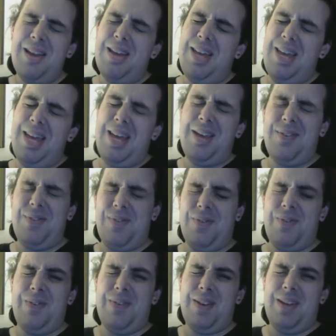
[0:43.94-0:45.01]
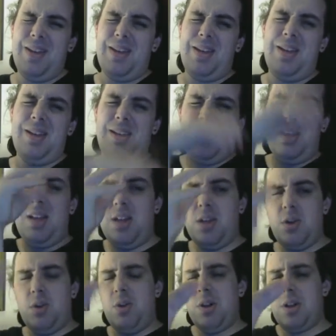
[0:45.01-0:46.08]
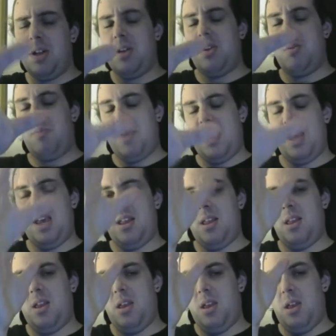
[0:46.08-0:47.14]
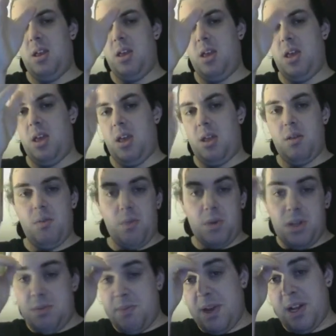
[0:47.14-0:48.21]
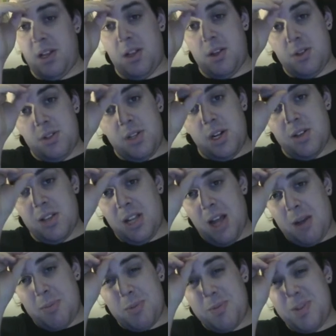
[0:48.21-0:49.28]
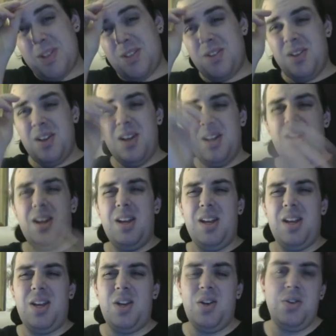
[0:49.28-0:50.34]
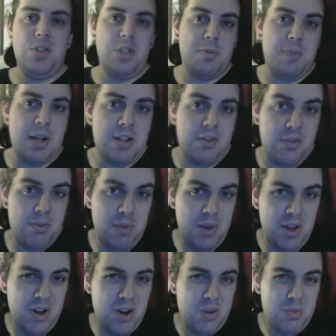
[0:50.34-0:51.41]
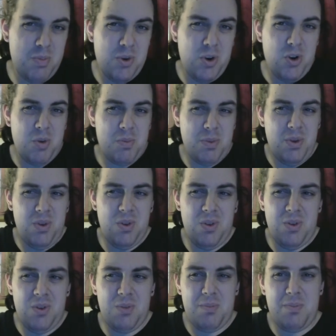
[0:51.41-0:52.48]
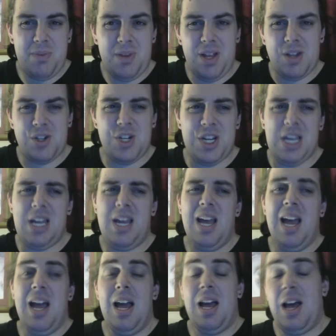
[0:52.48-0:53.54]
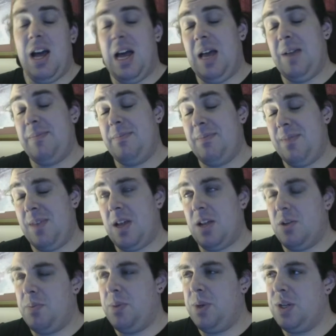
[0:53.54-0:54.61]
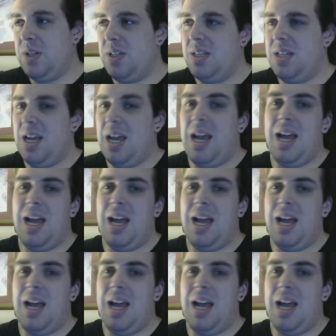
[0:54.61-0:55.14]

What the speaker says: If you look under the bed in one of the bungalows near the copper mill, you'll spot a familiar purple plushie. The Underpuss.